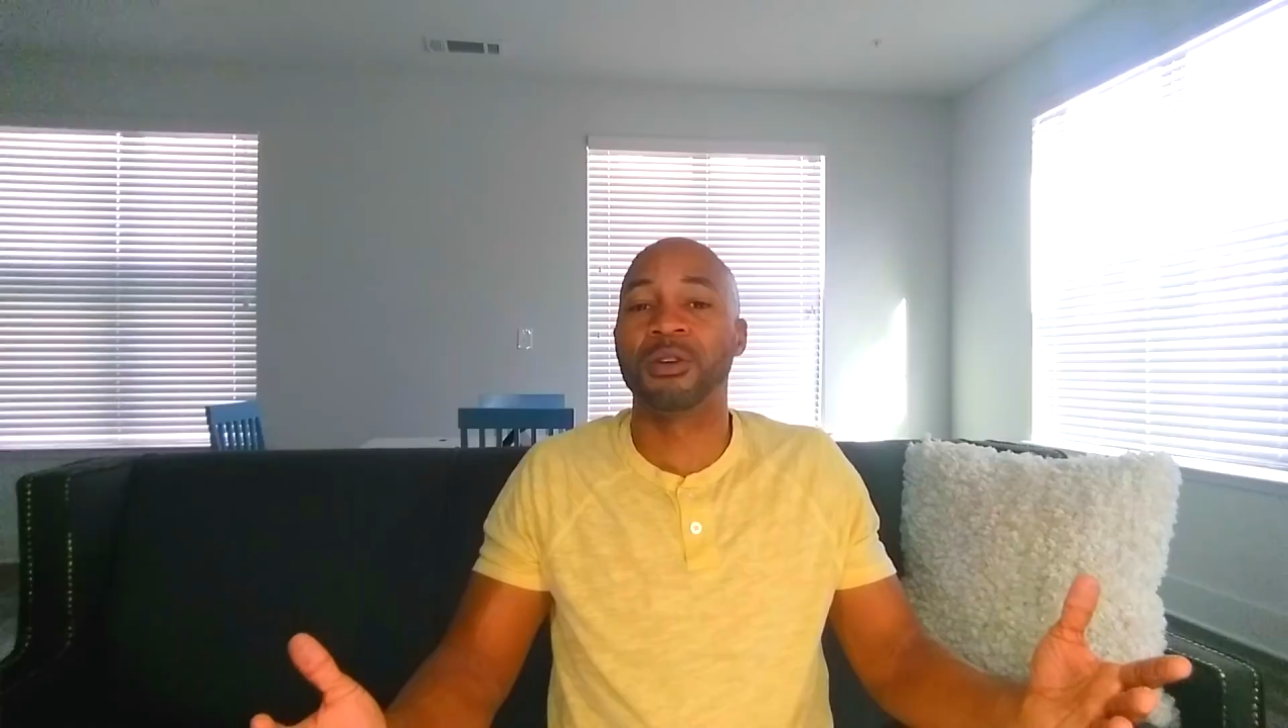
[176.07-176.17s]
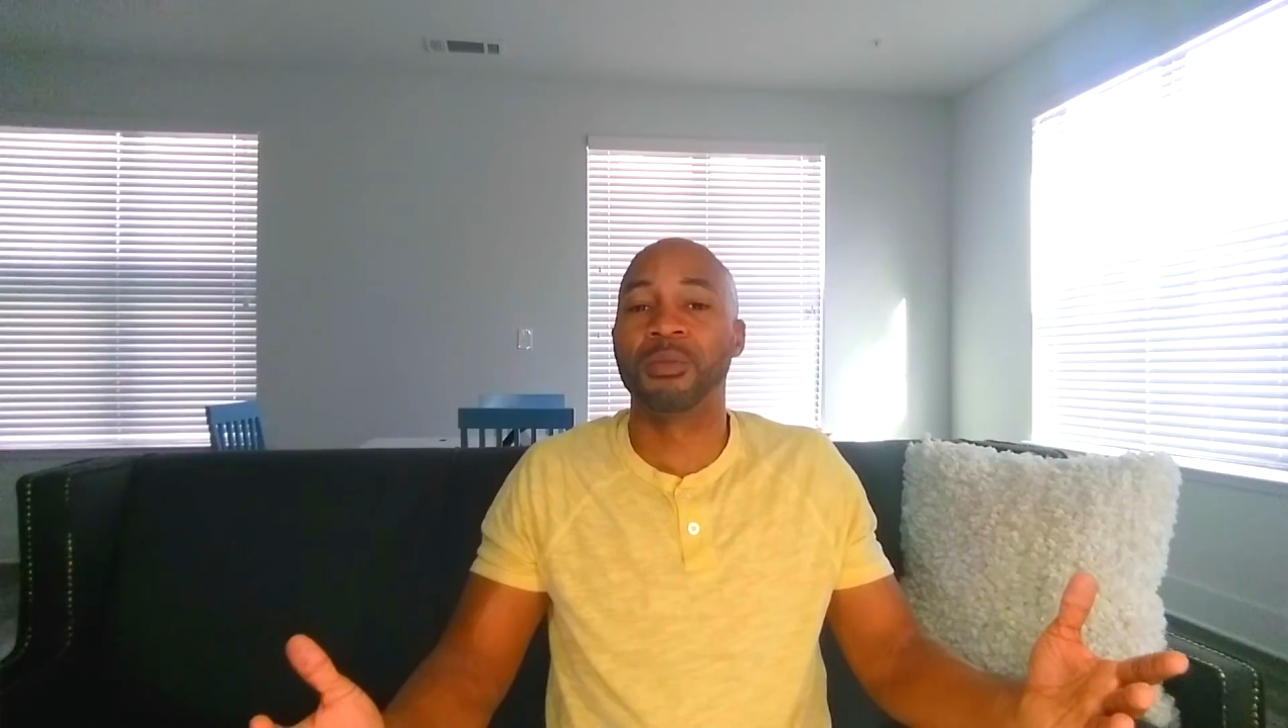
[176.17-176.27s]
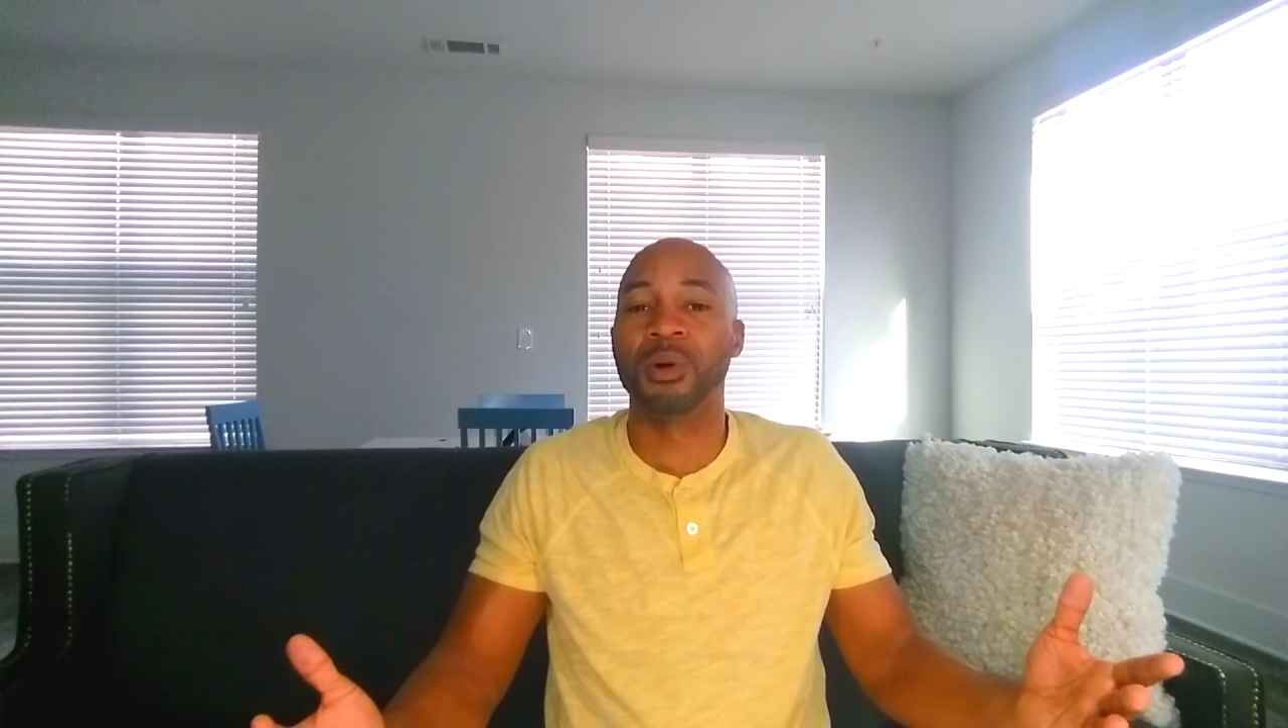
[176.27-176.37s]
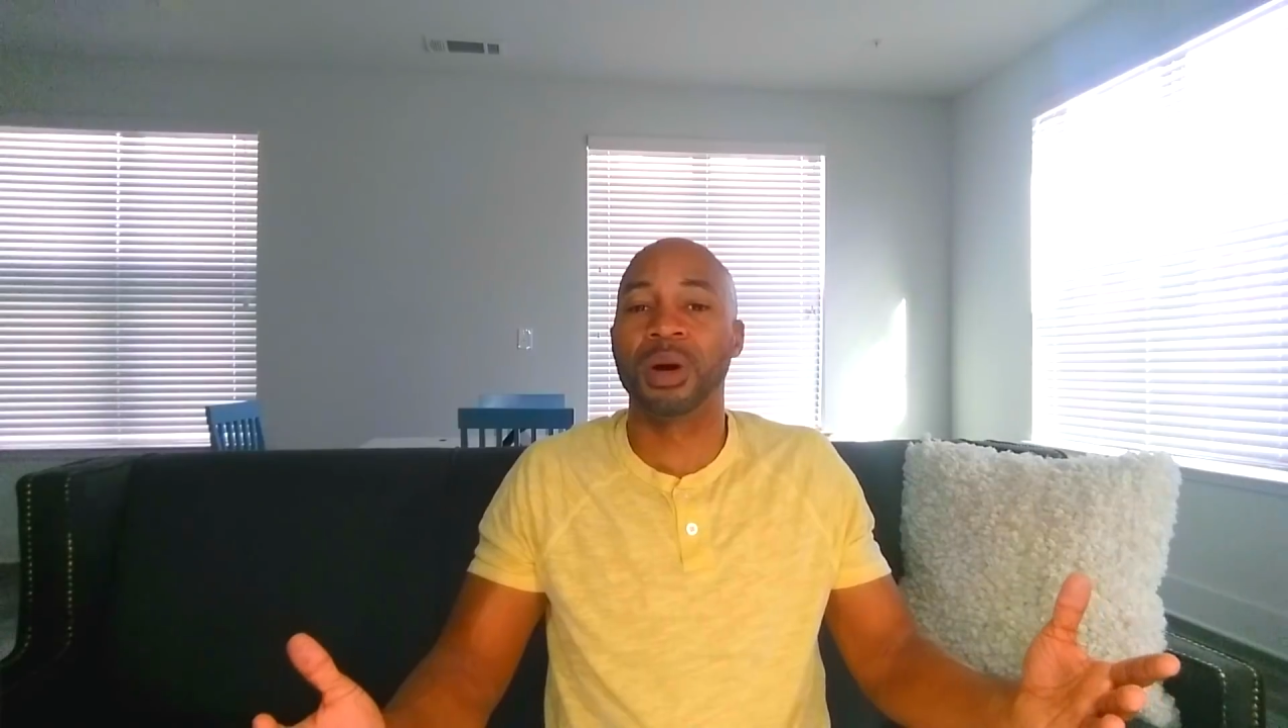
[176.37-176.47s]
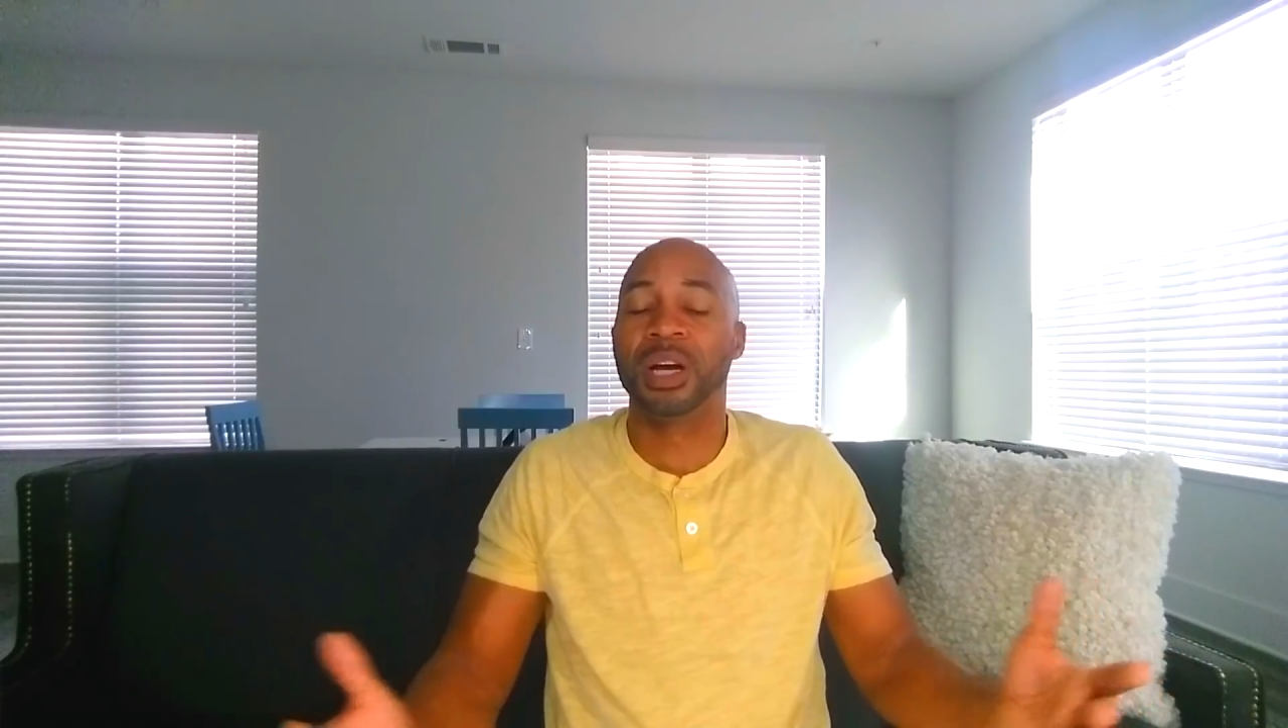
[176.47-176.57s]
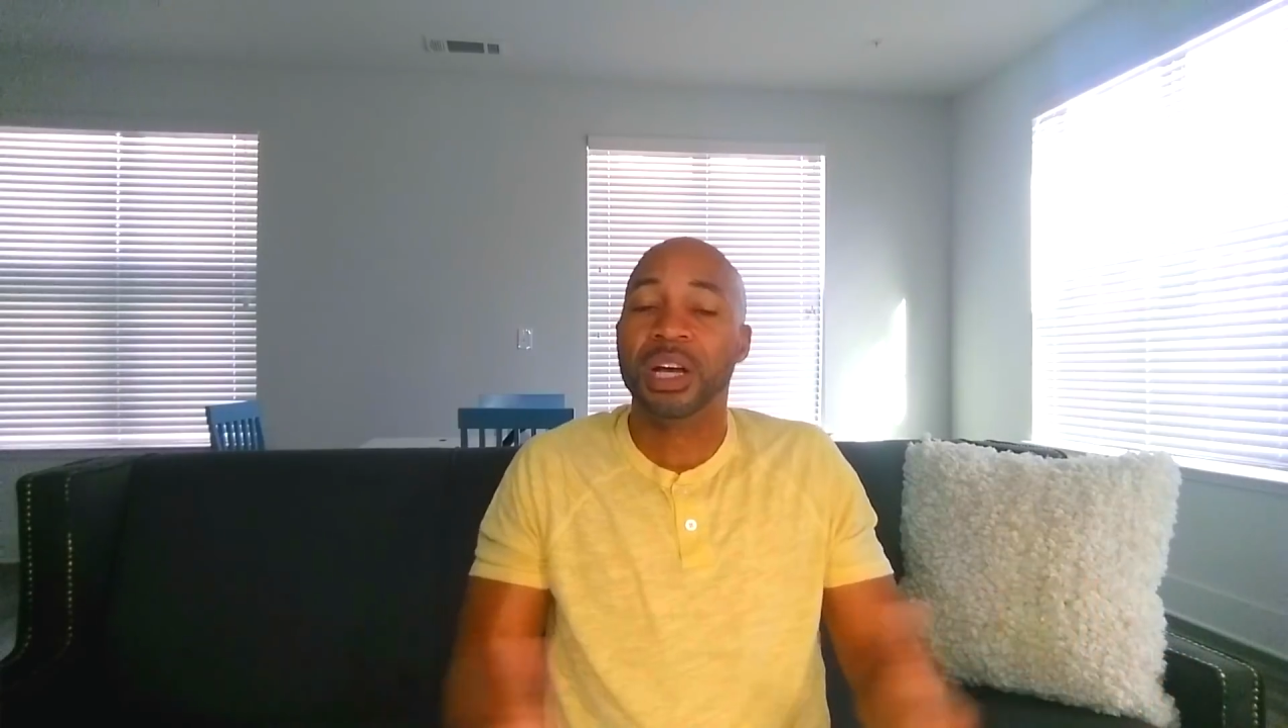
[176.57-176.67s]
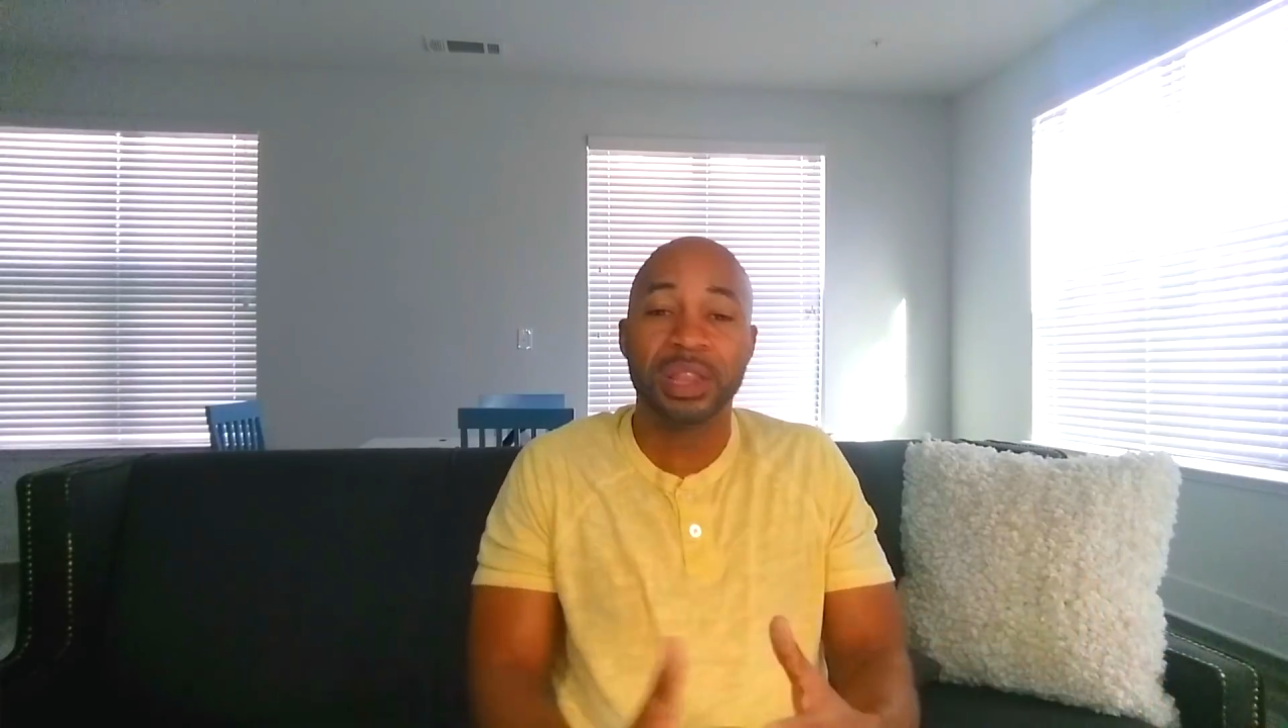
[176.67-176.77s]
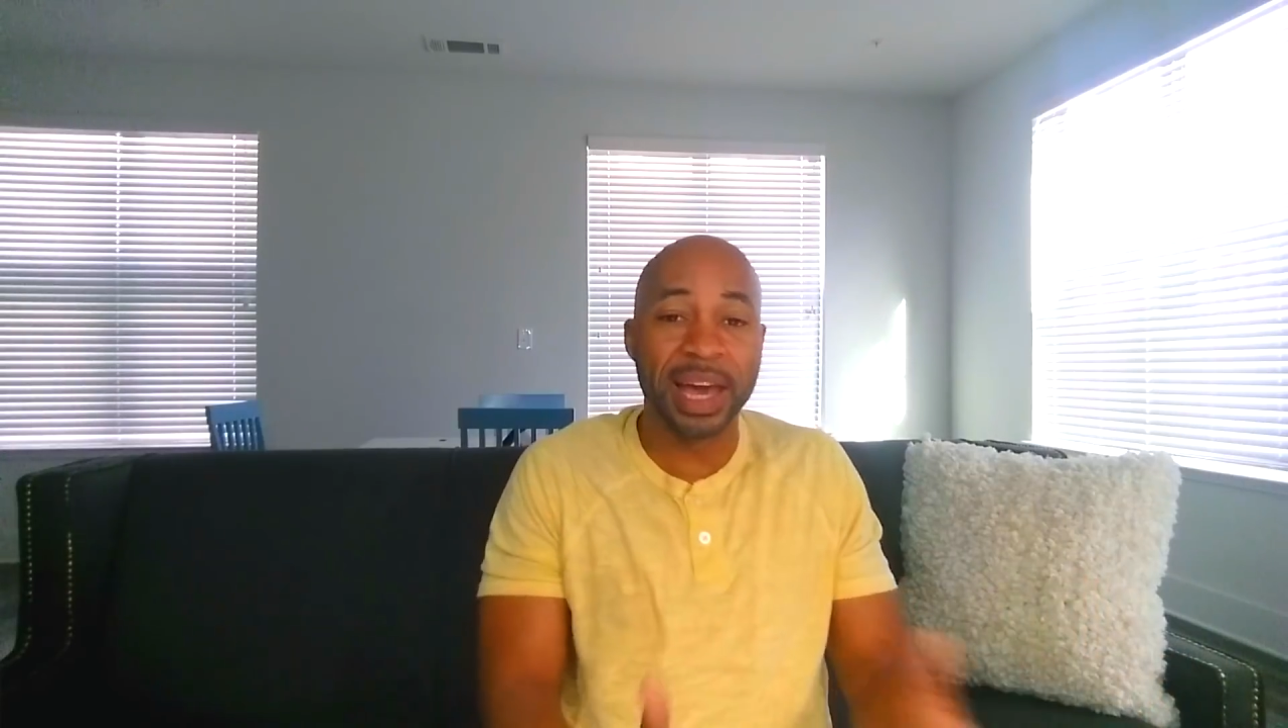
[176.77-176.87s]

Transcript: no more.